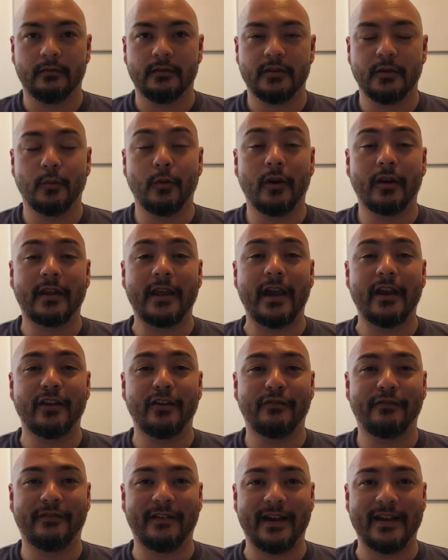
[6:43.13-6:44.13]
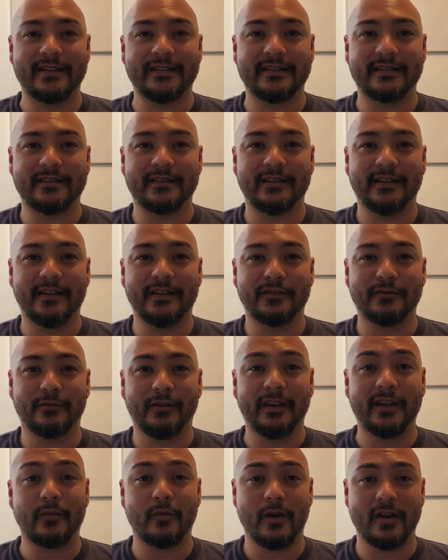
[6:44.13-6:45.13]
To work out your fats, it's
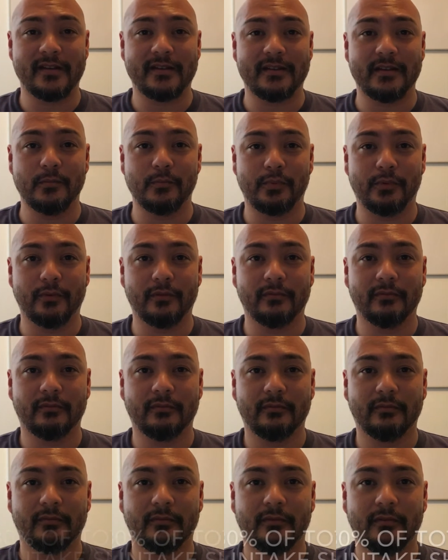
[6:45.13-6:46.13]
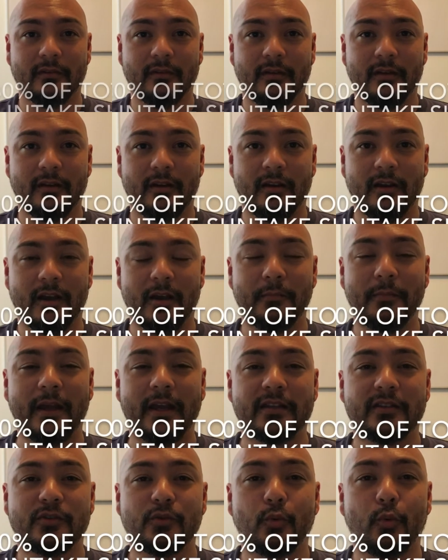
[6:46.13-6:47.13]
really quite simple.
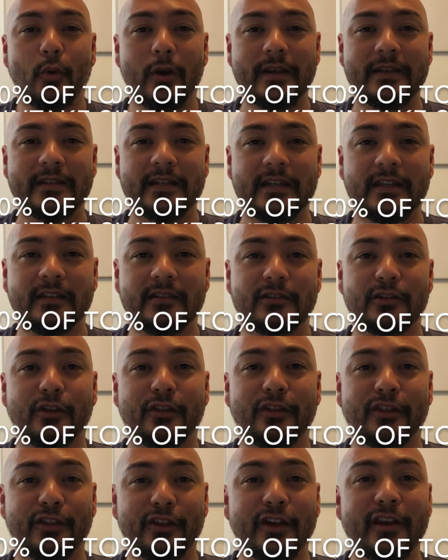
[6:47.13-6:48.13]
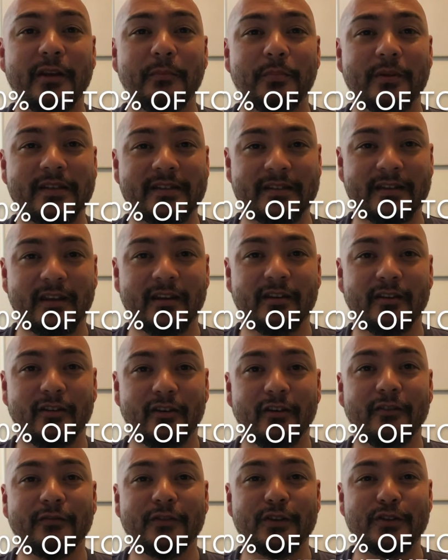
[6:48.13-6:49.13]
About 20 to 30%
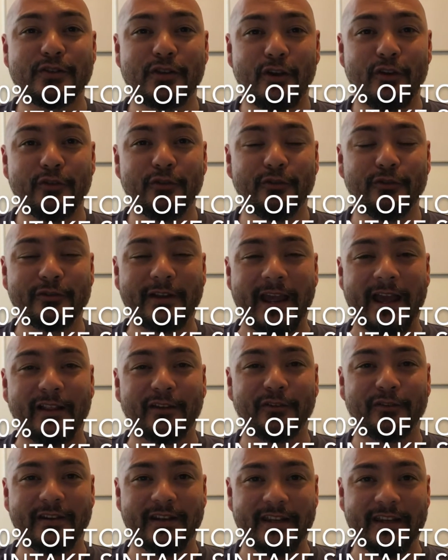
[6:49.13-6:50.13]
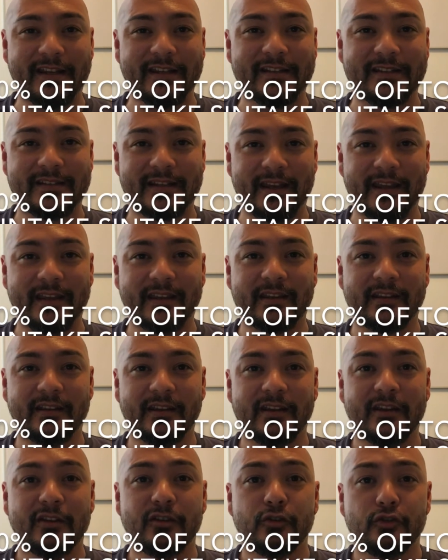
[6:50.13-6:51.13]
of your total calorie intake
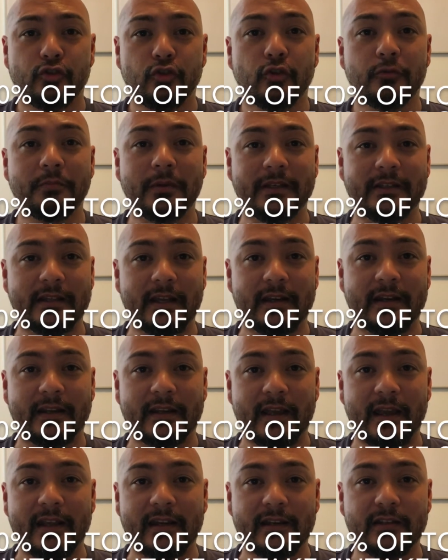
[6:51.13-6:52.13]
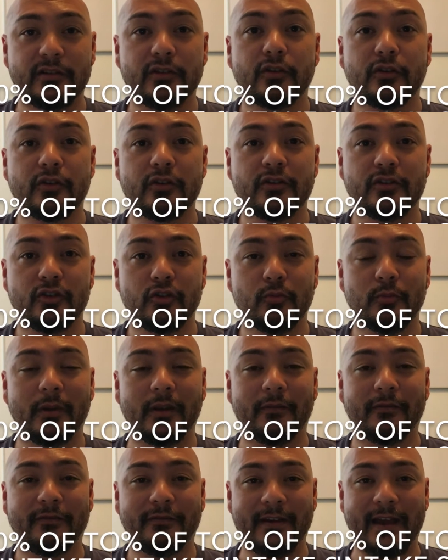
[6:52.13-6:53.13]
should be dedicated to
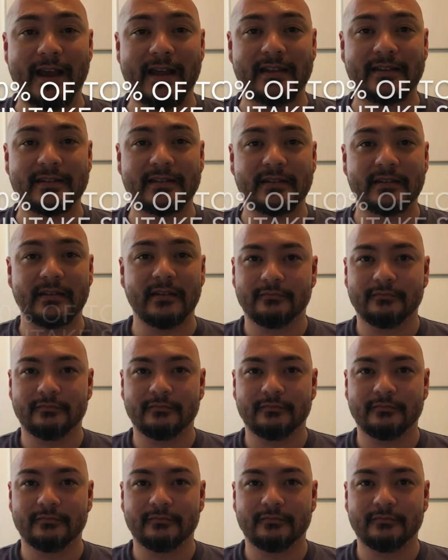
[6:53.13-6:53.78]
consuming fats.